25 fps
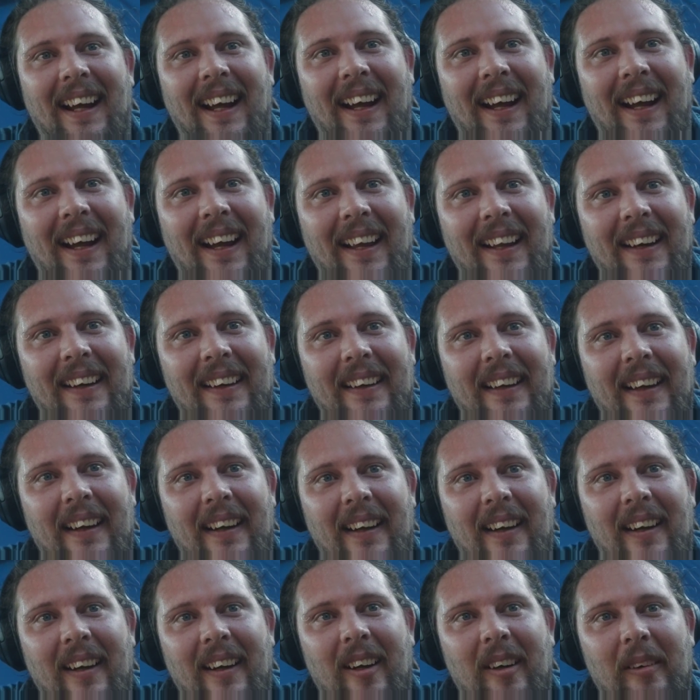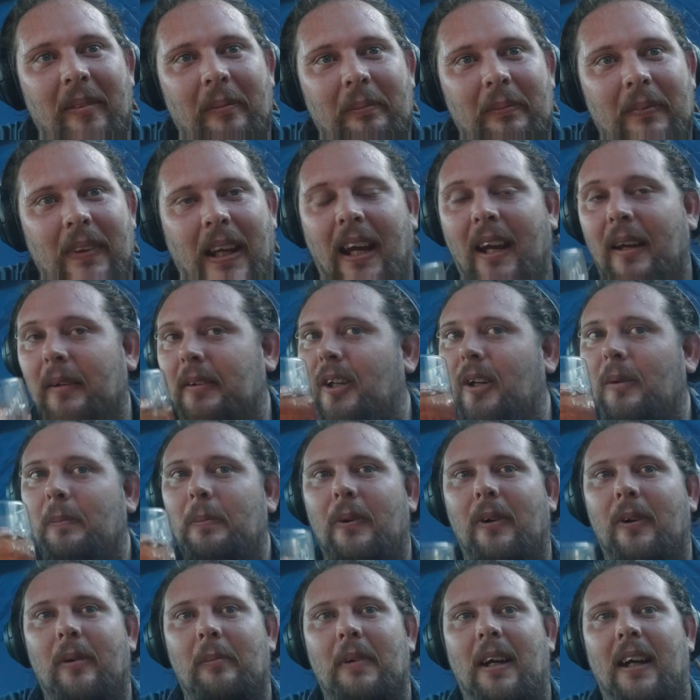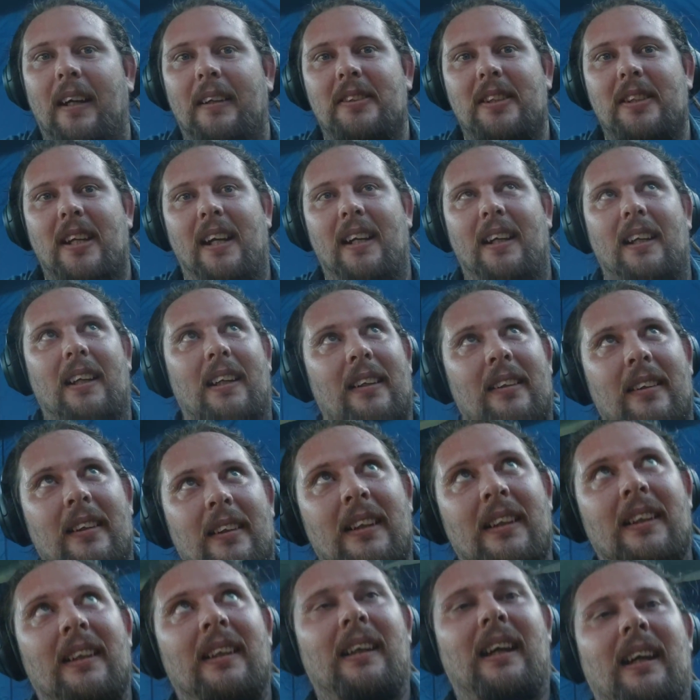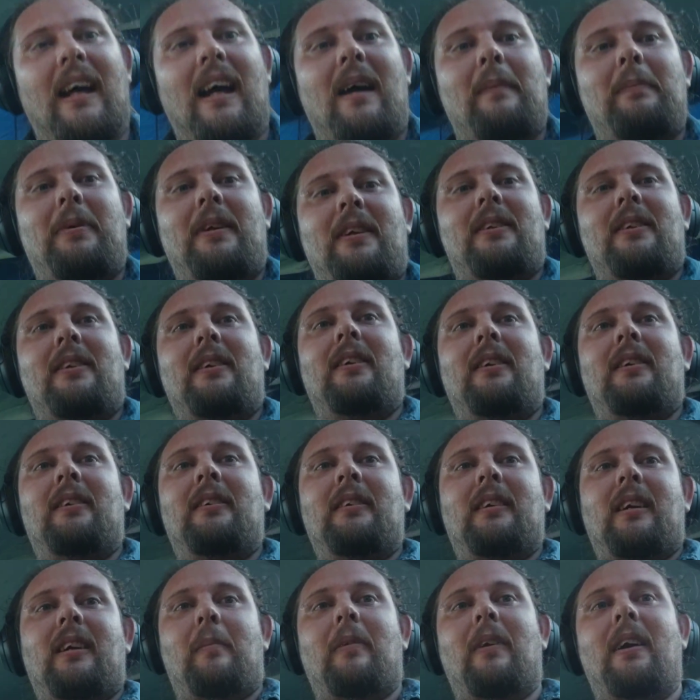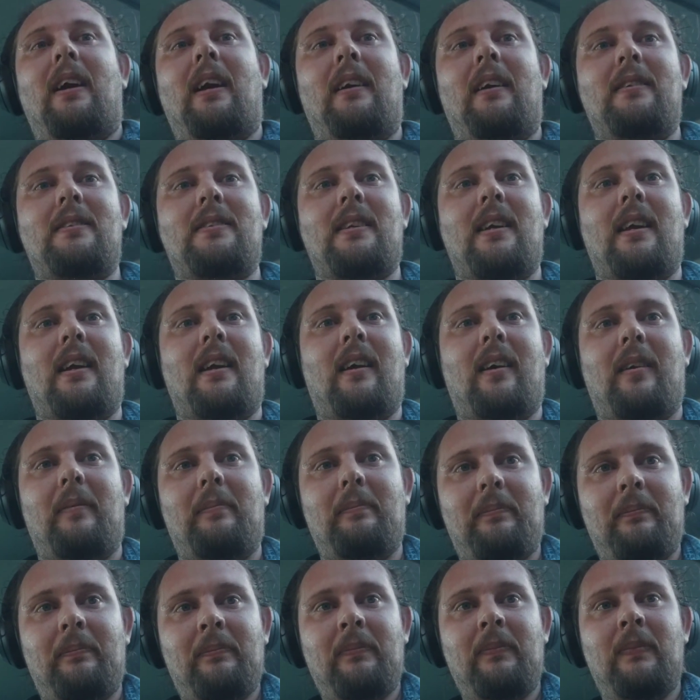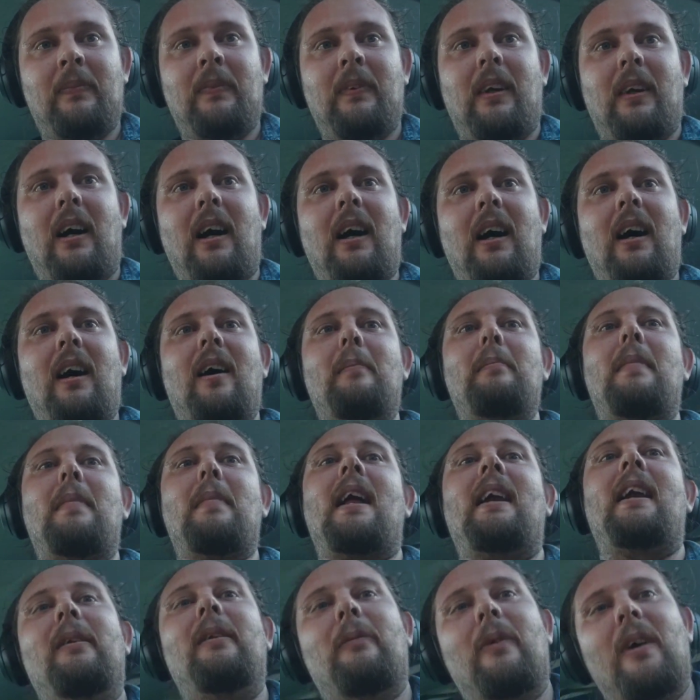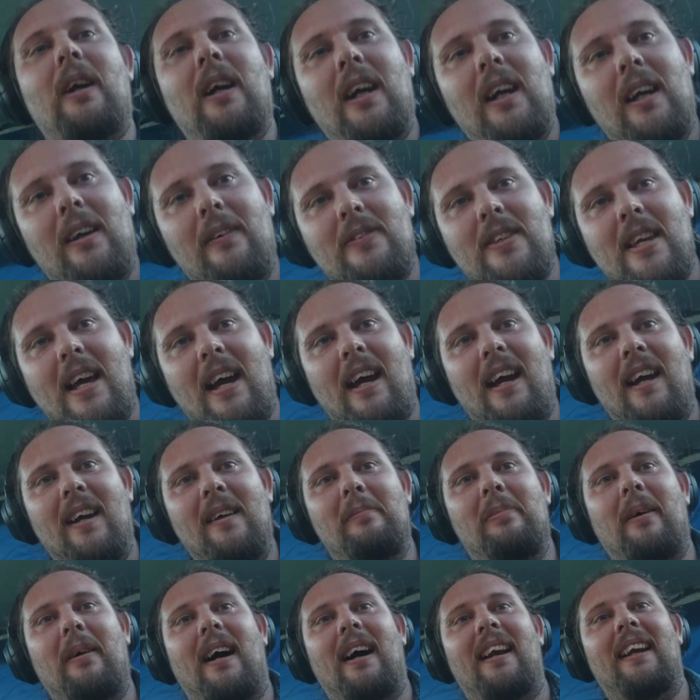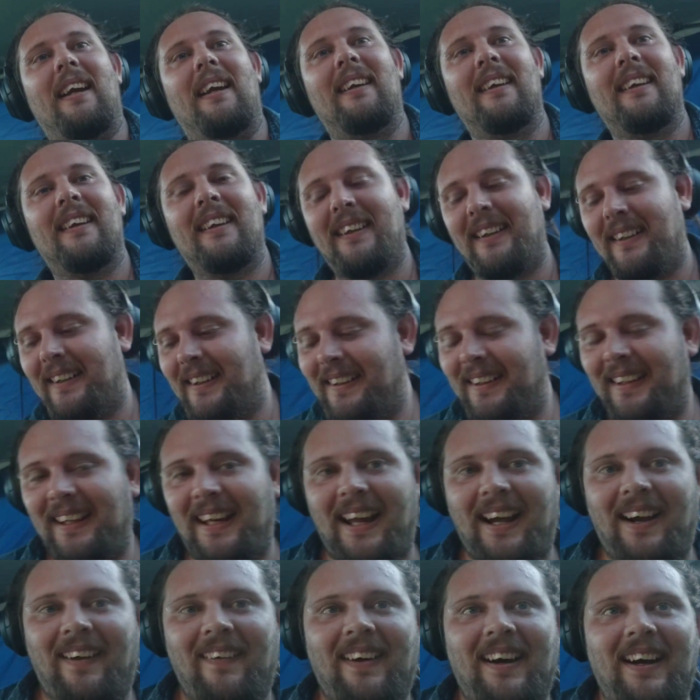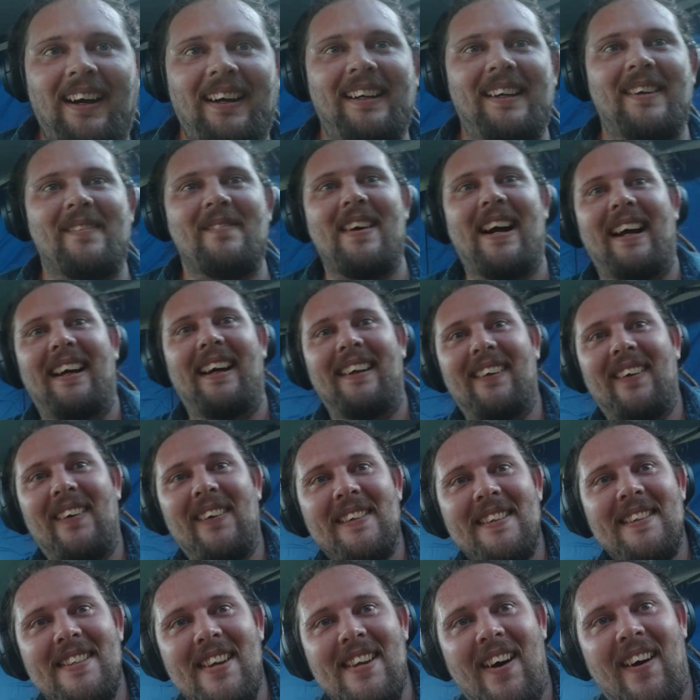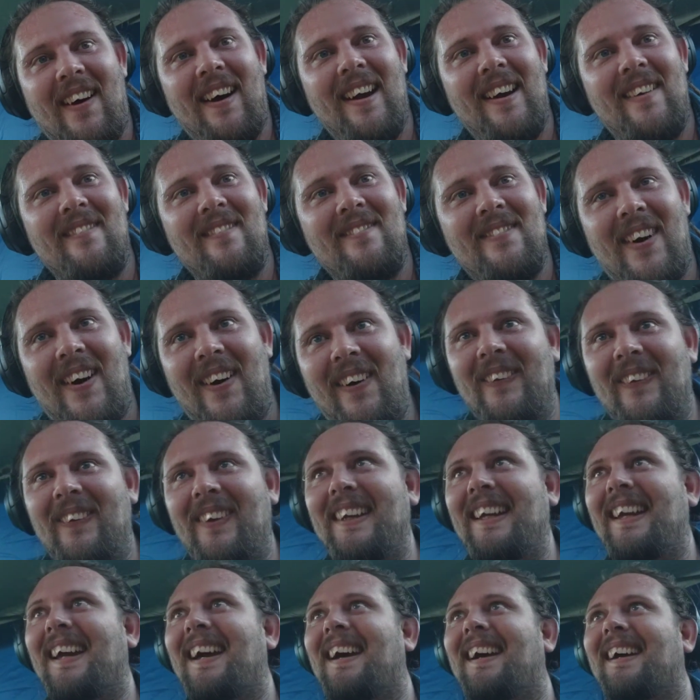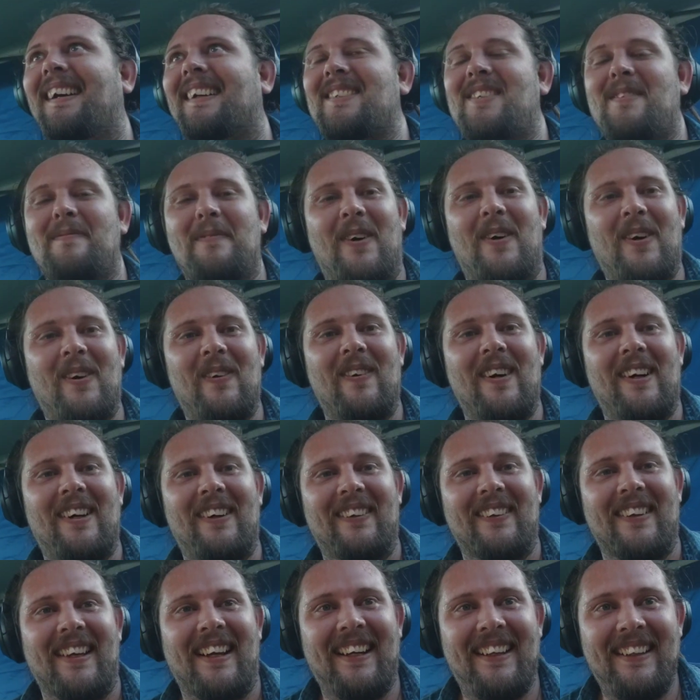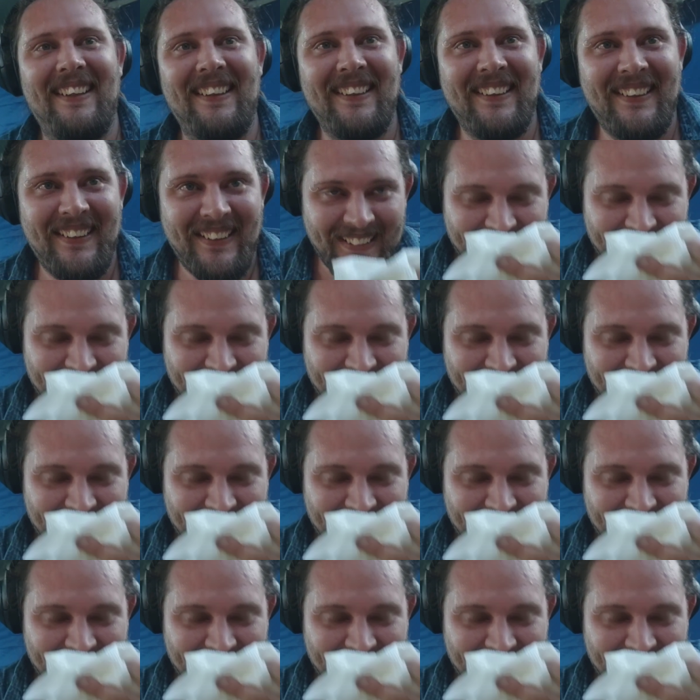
And yeah, Newport, mate, Jakey, happy to come around and set up. Oh, Matty Reeves, hey, buddy. How are you, mate? Long time. Holy heck, small world, eh?